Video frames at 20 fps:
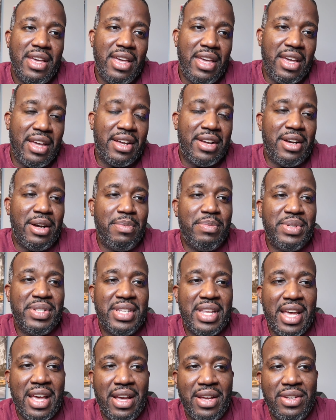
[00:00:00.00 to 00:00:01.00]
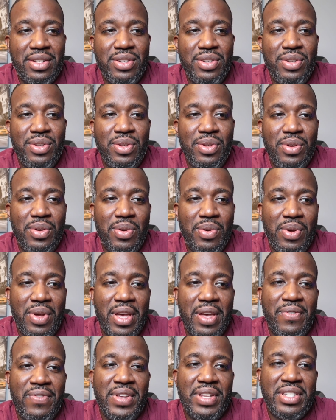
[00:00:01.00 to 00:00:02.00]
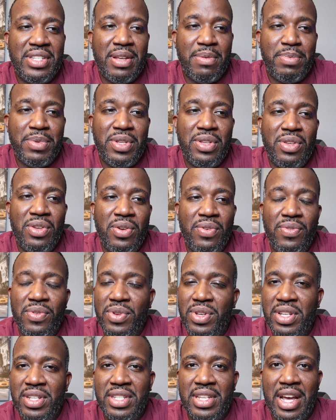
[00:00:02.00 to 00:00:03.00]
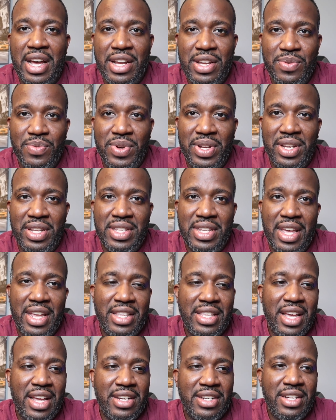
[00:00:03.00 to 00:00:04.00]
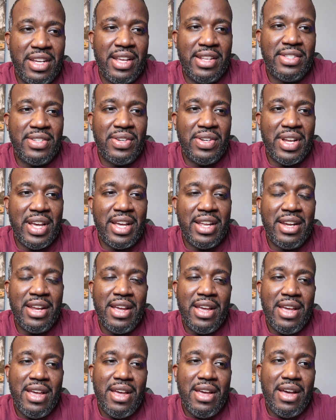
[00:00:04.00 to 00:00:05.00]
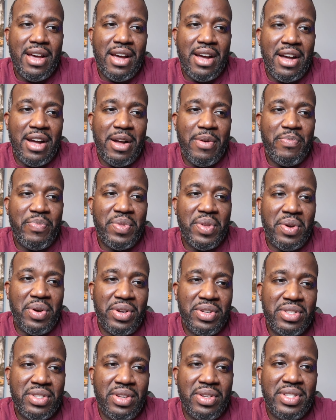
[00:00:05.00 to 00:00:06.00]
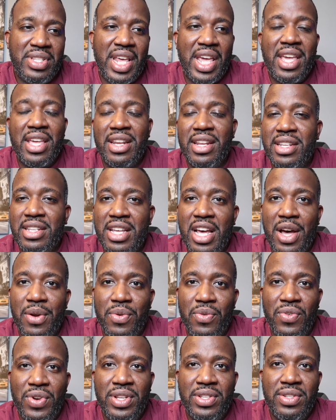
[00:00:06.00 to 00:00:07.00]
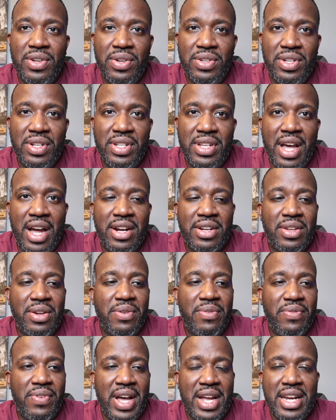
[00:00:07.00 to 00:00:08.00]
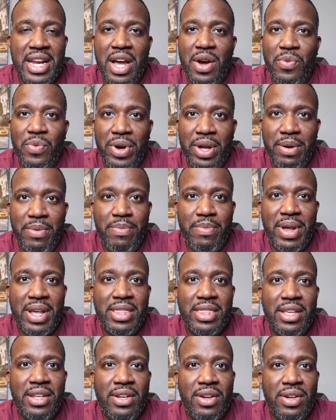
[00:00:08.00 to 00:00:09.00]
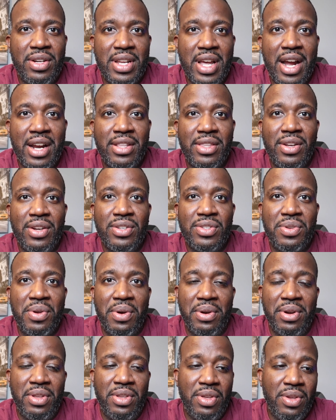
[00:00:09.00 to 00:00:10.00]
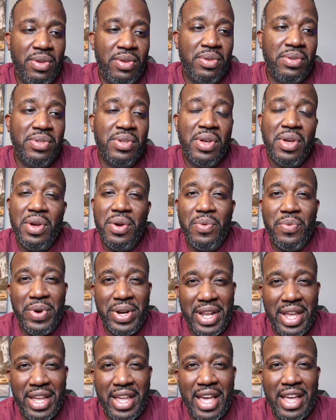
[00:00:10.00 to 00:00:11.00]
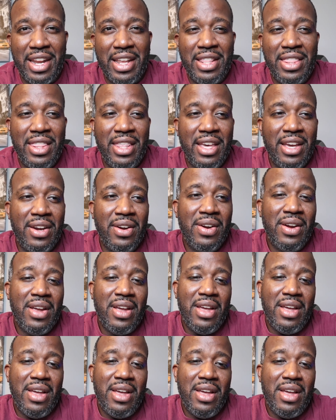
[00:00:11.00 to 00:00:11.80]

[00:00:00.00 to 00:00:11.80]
It comes down to if it's up to you if you decide you want to take that chance or not. Also taking the time to research your doctor to find out what method your doctor is going to use when they get in there.